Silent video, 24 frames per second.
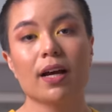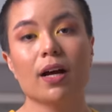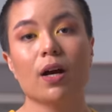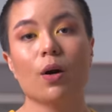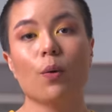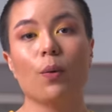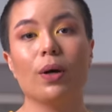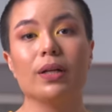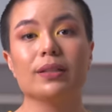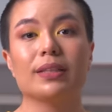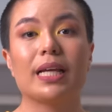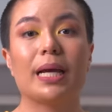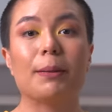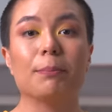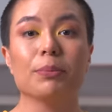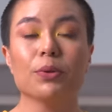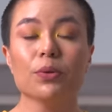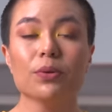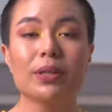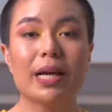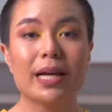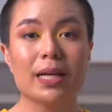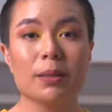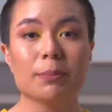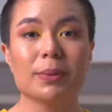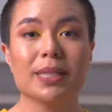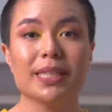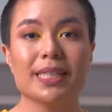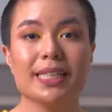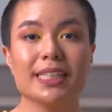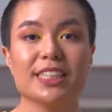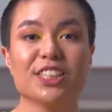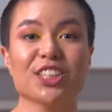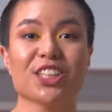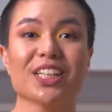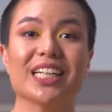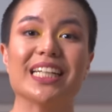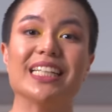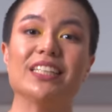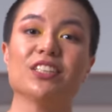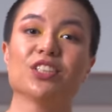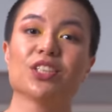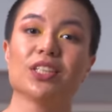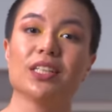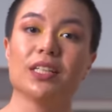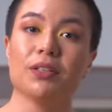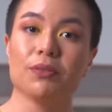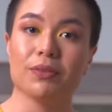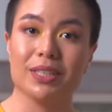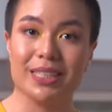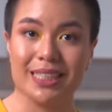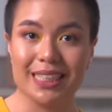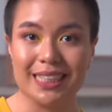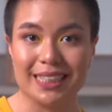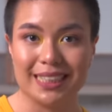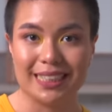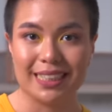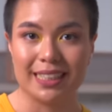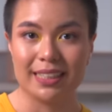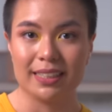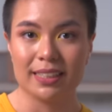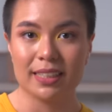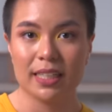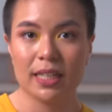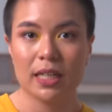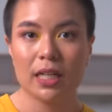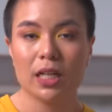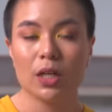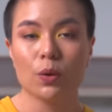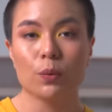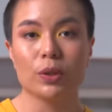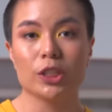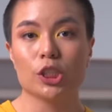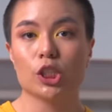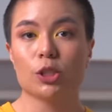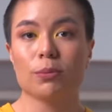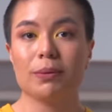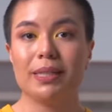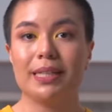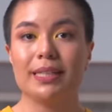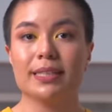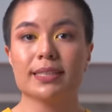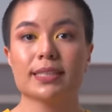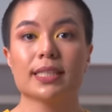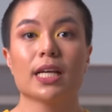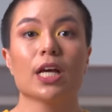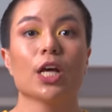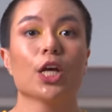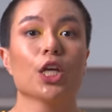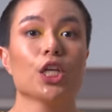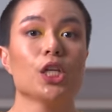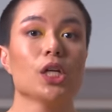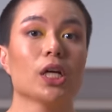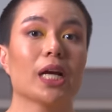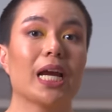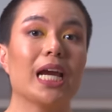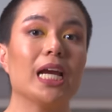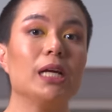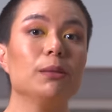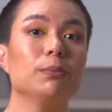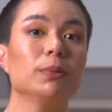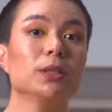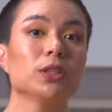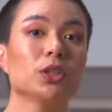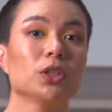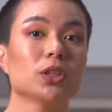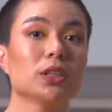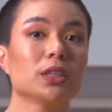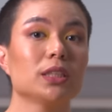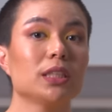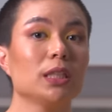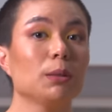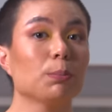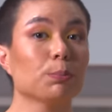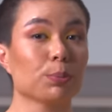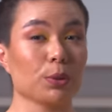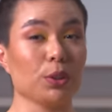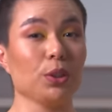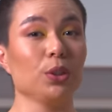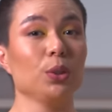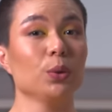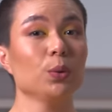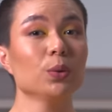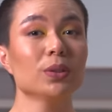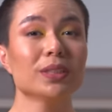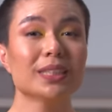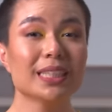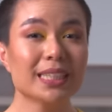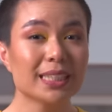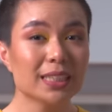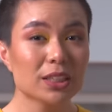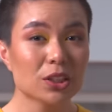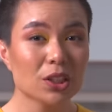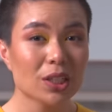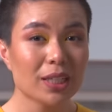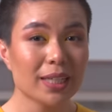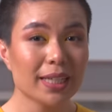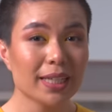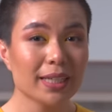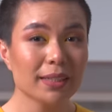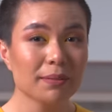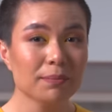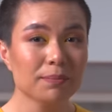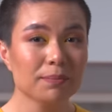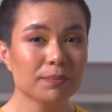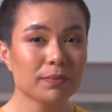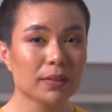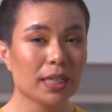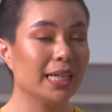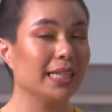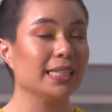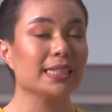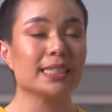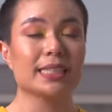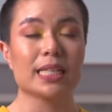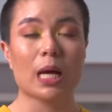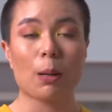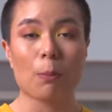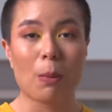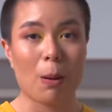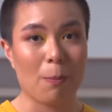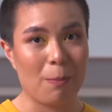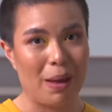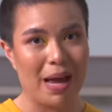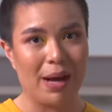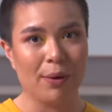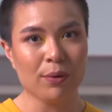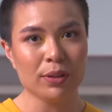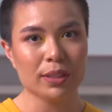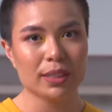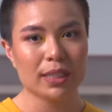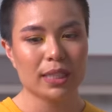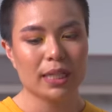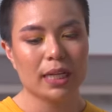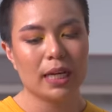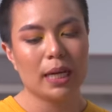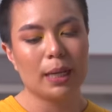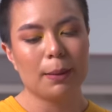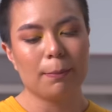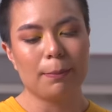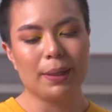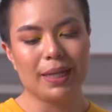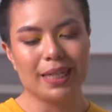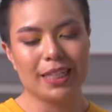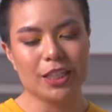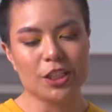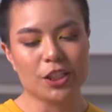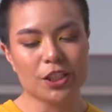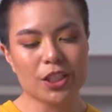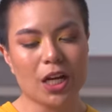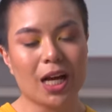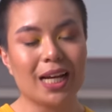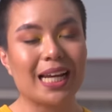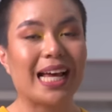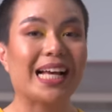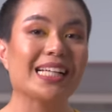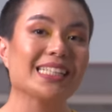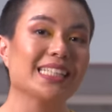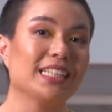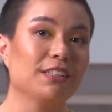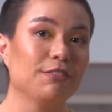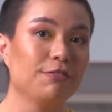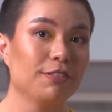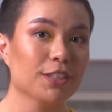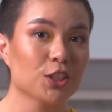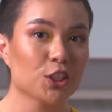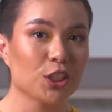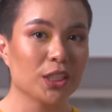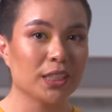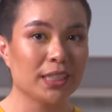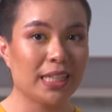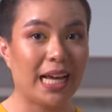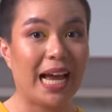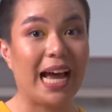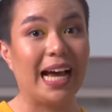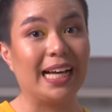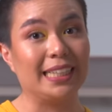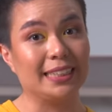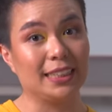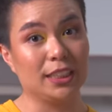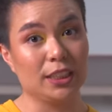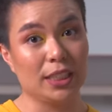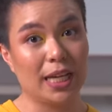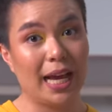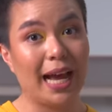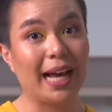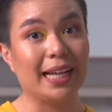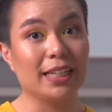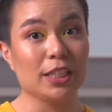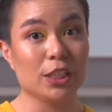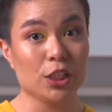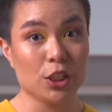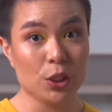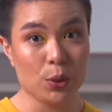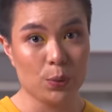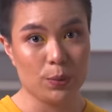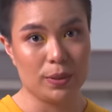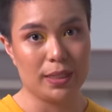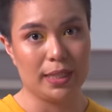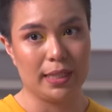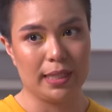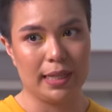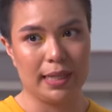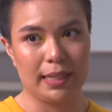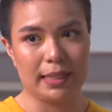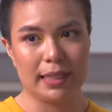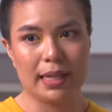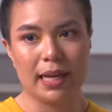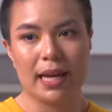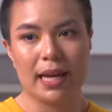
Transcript: While type 2 diabetes, you're insulin resistant, which means you're able to still produce insulin in some amount, but you're not as efficient at using it.